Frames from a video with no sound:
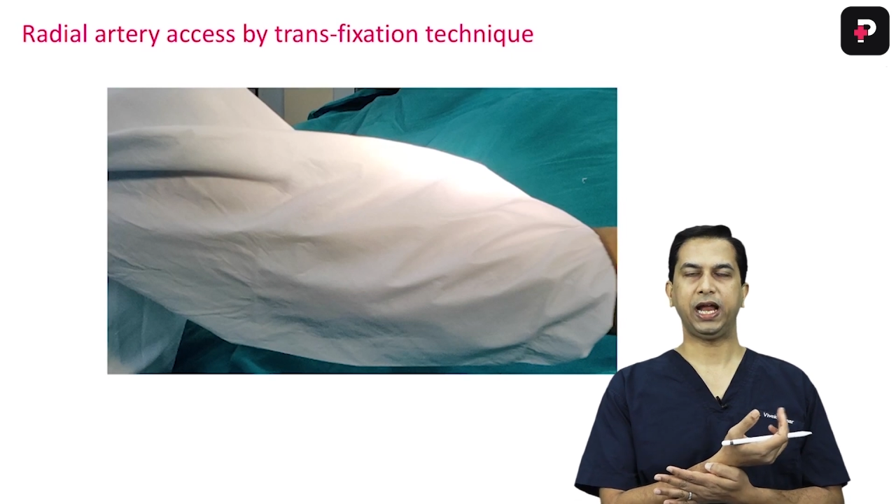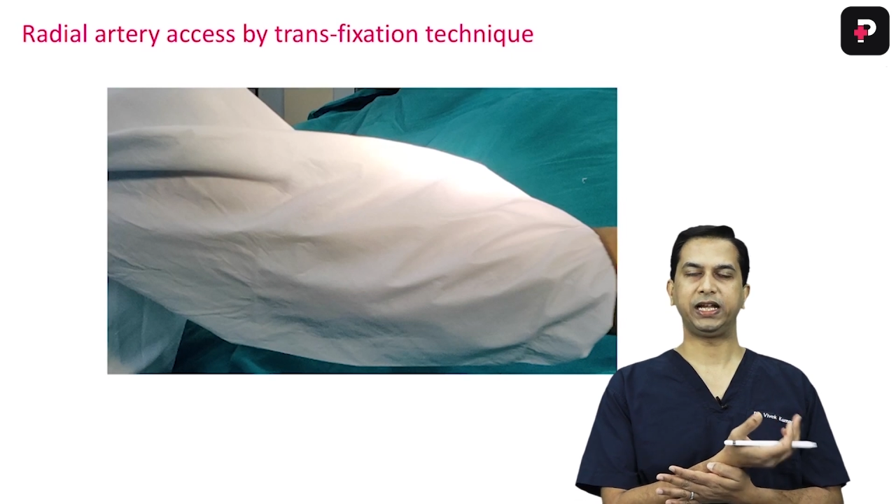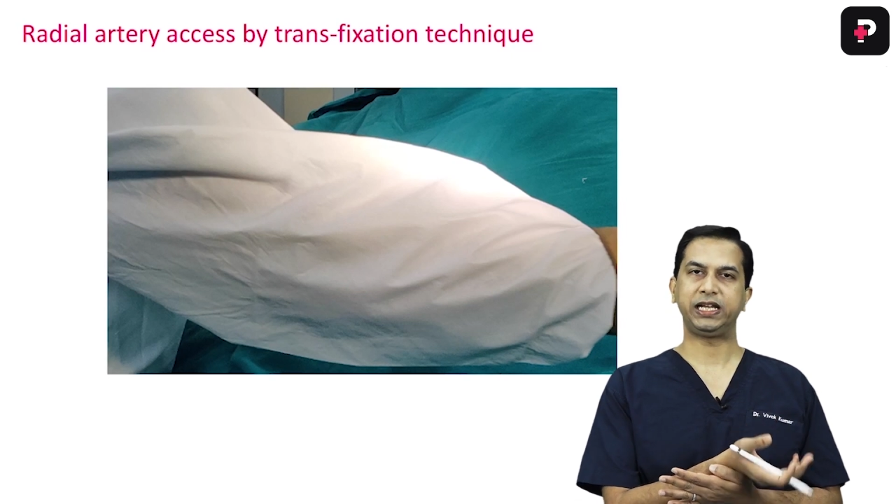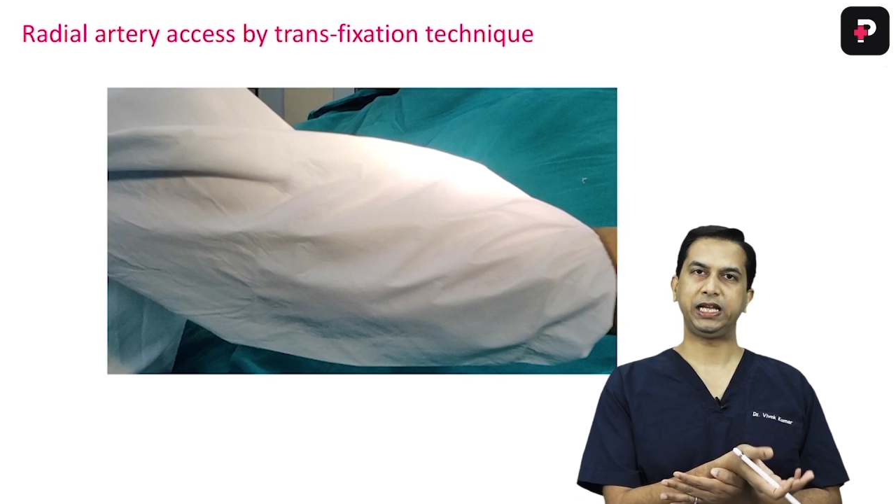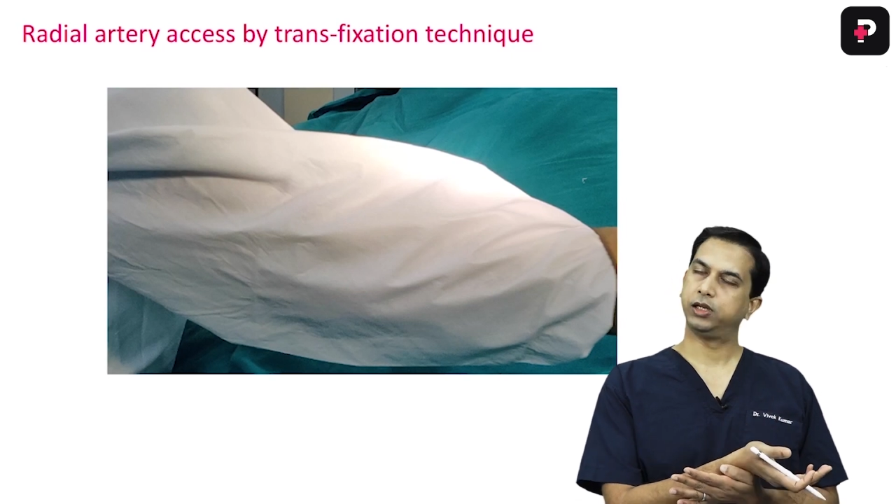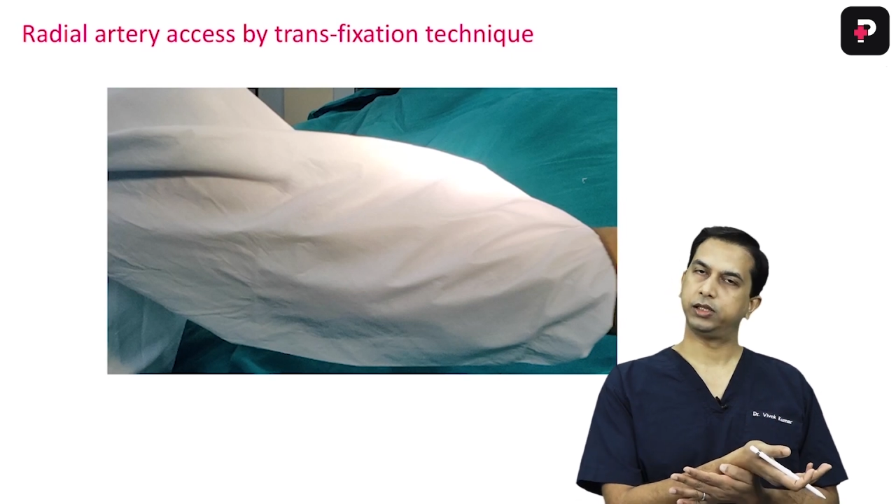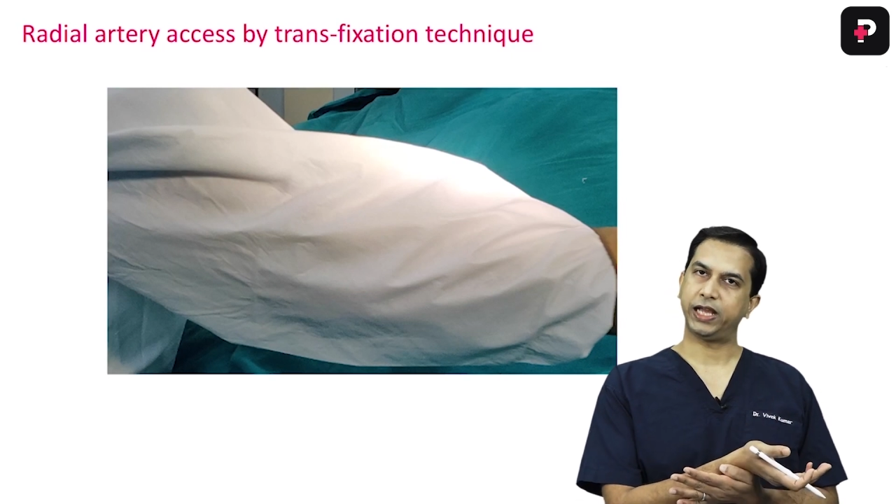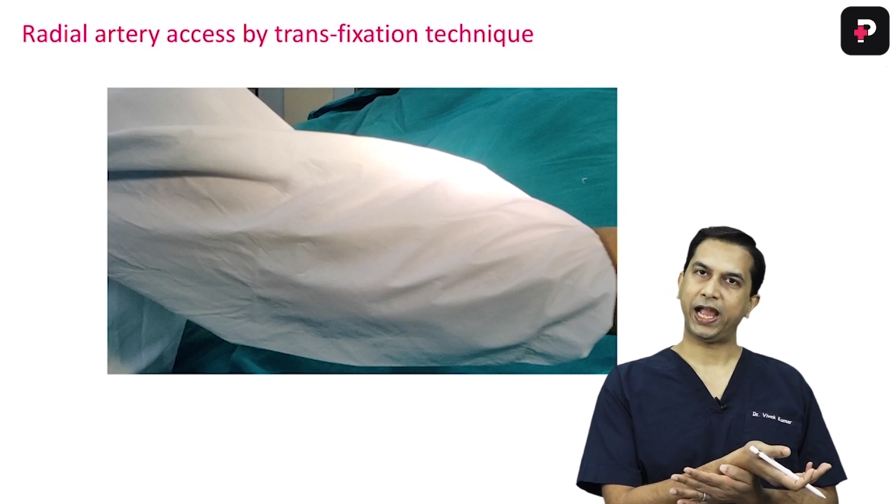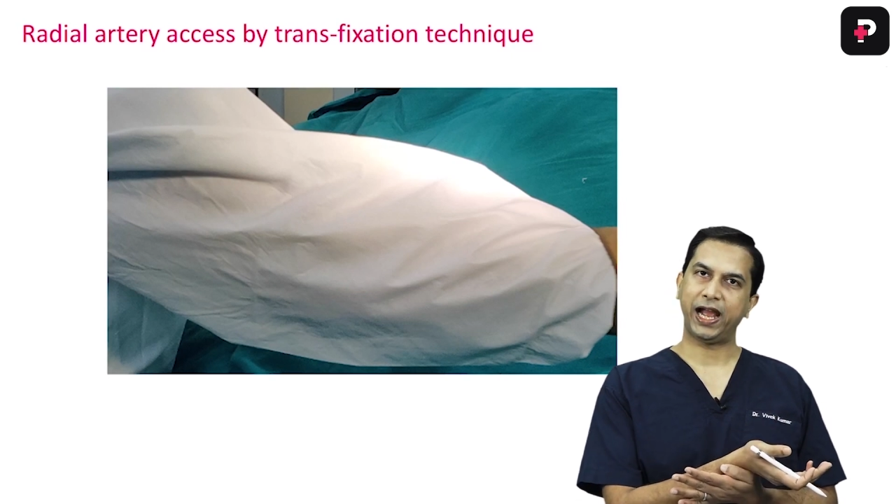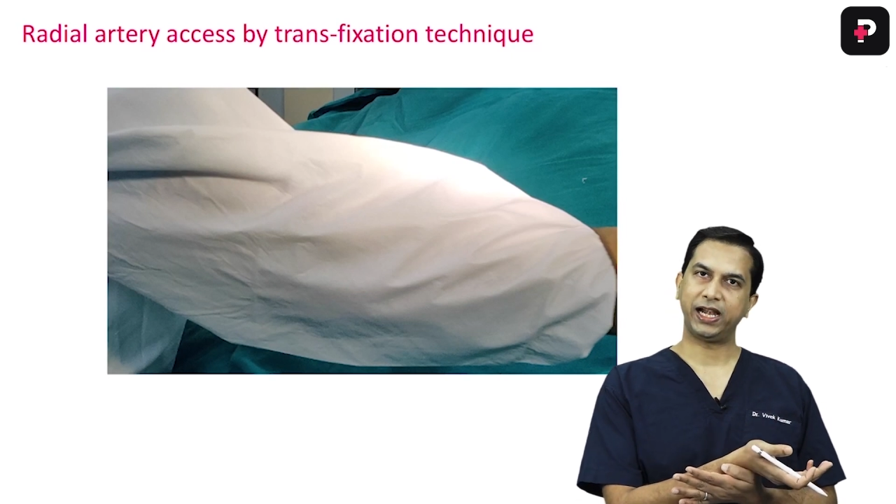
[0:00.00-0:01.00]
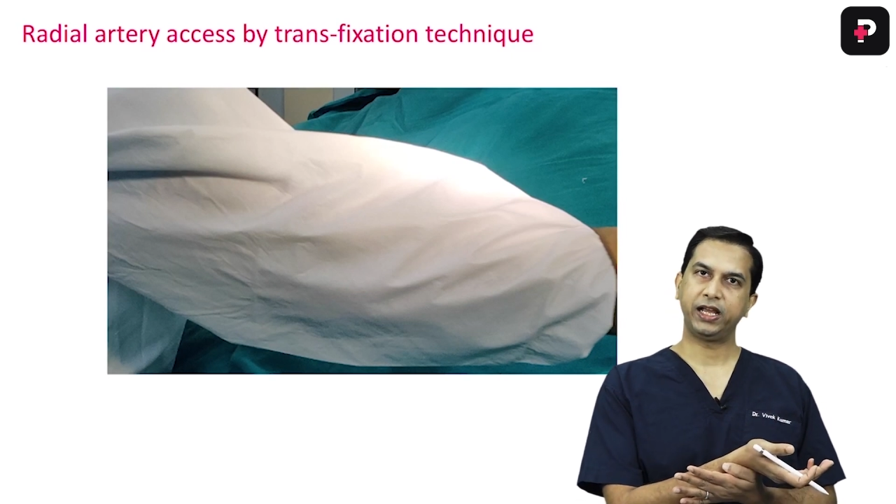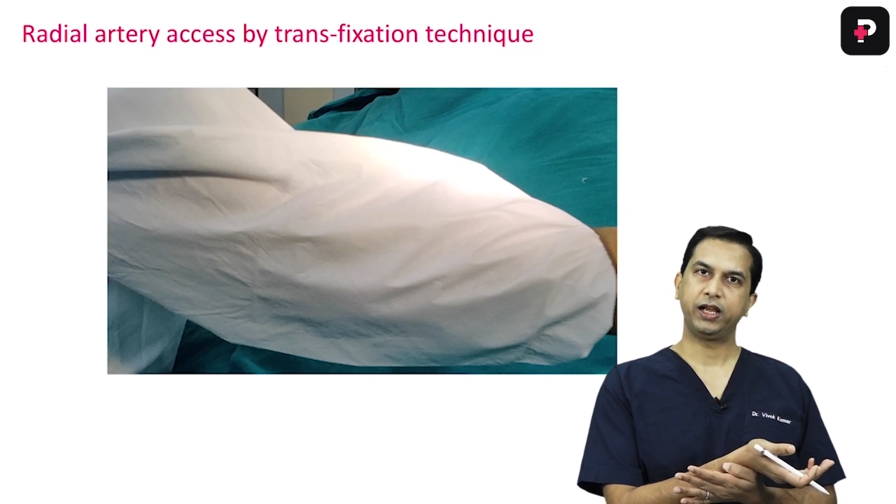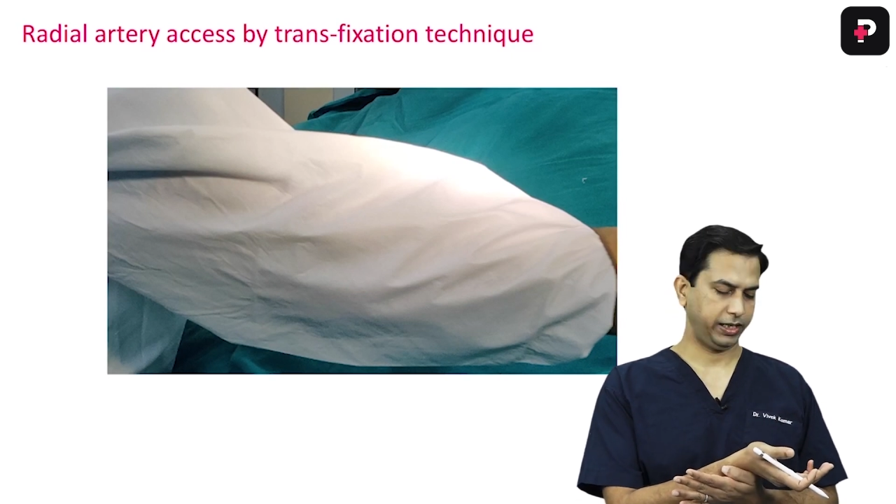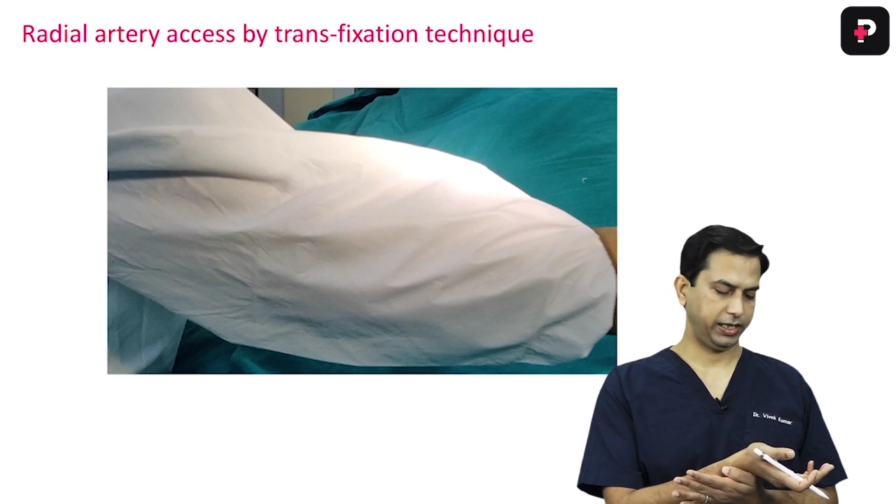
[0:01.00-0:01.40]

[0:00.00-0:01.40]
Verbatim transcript: and keep the hand